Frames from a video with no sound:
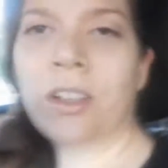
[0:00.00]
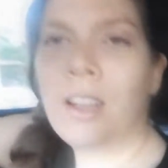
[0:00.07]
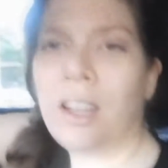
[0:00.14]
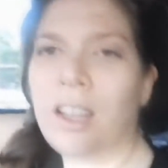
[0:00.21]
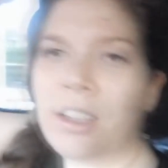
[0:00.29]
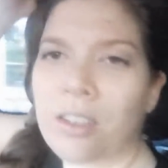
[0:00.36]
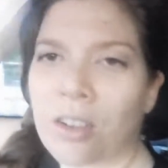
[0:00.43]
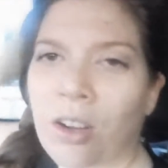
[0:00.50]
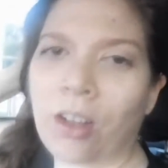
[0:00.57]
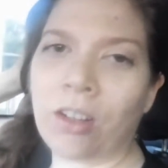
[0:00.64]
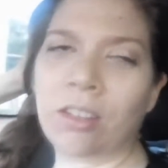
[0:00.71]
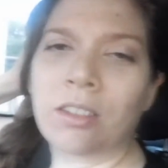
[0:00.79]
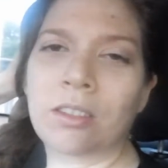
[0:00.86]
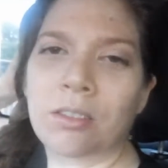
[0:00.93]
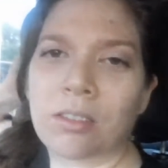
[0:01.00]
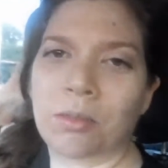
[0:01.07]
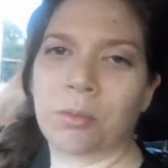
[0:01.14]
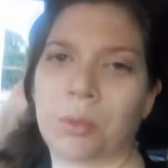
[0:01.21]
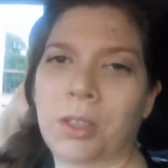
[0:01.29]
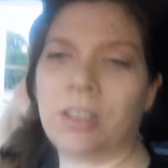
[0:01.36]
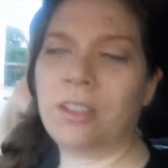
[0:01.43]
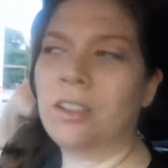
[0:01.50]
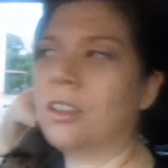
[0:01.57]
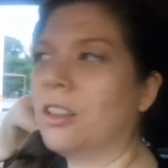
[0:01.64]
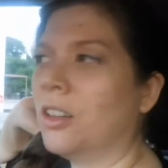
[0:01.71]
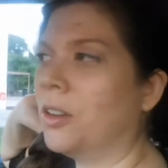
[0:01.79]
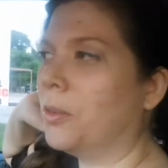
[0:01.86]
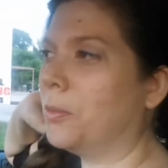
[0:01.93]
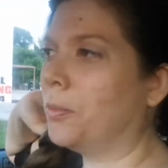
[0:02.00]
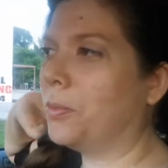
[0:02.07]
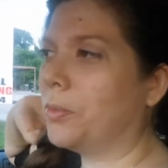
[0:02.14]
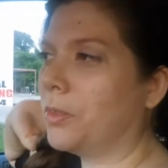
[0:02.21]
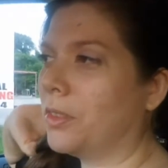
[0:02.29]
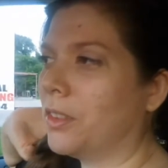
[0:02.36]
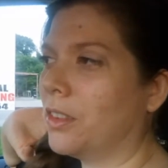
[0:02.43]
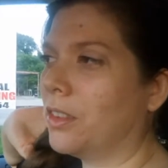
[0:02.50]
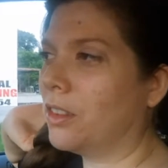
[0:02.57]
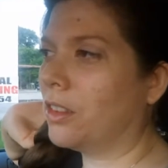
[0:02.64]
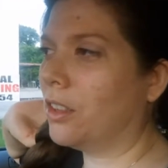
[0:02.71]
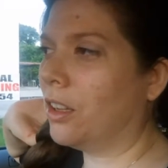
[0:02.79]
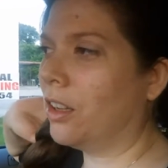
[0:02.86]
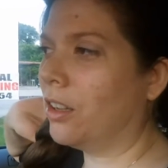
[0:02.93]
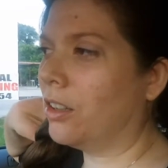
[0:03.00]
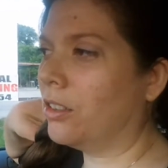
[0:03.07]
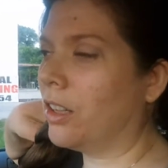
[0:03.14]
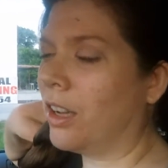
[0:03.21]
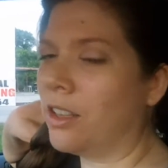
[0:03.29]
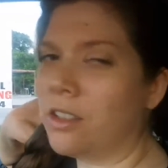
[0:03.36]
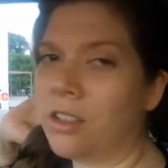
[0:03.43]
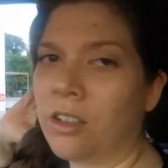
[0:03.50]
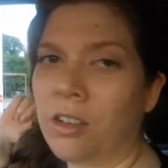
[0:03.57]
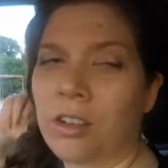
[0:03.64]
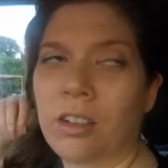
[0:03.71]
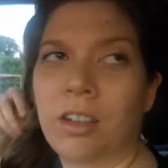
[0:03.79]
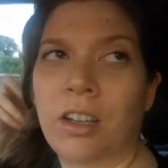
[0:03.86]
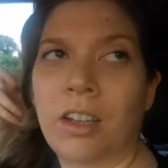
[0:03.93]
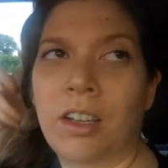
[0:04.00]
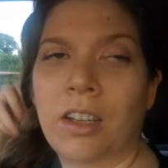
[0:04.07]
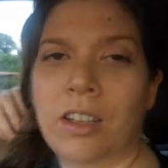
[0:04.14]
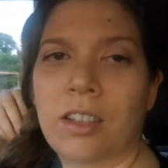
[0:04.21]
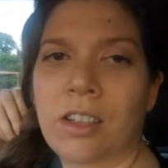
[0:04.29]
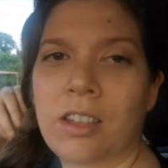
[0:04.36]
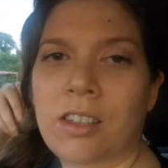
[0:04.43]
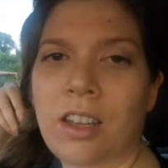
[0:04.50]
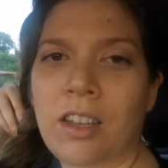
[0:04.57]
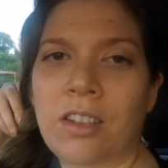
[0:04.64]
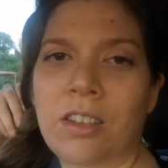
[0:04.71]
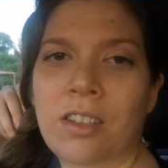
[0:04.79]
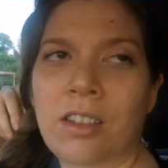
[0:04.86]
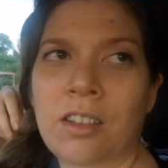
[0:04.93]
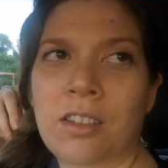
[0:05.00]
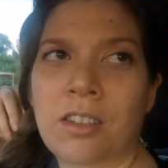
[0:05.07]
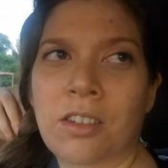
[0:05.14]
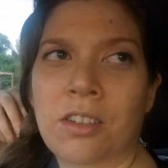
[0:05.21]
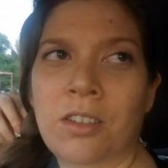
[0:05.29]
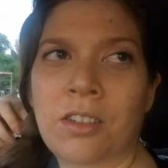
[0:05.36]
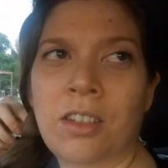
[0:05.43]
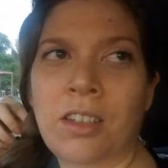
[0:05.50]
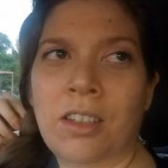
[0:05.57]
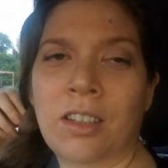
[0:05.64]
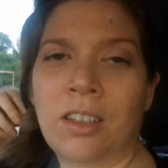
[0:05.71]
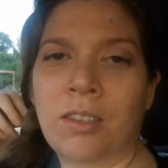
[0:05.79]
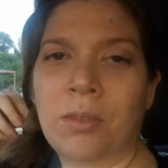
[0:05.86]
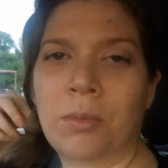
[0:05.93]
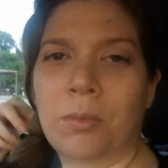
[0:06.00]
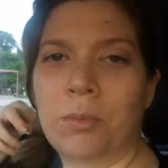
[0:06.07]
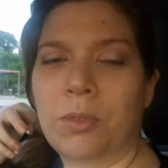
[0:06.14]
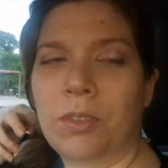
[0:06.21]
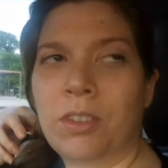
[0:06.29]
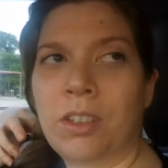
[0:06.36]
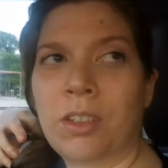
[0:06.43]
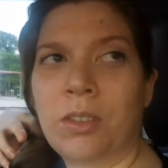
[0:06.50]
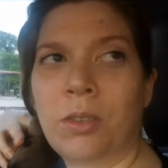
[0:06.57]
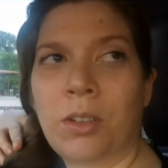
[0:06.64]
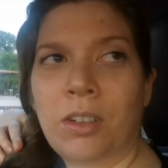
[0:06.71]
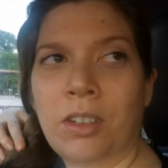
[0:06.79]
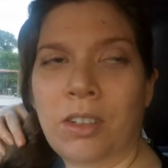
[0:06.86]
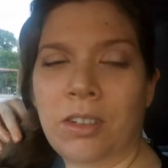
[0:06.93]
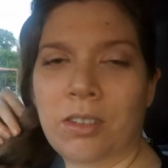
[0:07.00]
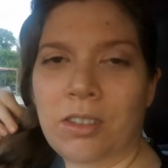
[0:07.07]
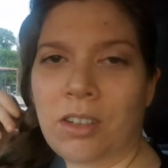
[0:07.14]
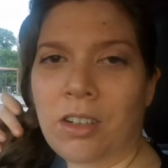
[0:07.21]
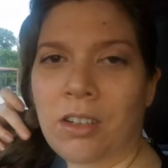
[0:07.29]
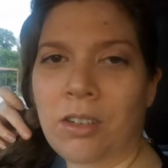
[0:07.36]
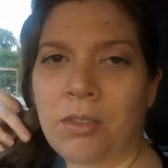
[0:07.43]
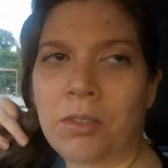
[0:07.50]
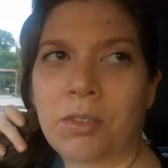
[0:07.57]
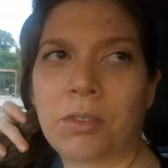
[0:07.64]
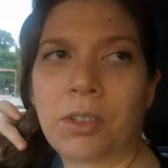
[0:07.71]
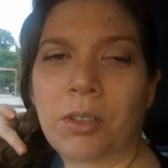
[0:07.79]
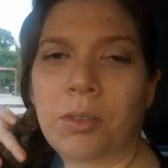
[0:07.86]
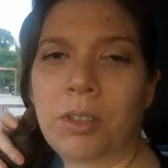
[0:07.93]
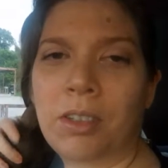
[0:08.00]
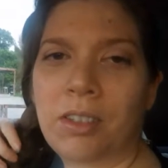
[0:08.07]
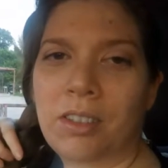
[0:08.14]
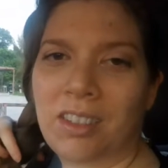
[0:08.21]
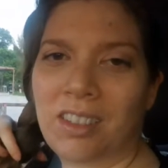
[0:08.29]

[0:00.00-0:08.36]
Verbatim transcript: and I had a call when um, uh, last year, because I had just had surgery and the the toilet started overflowing.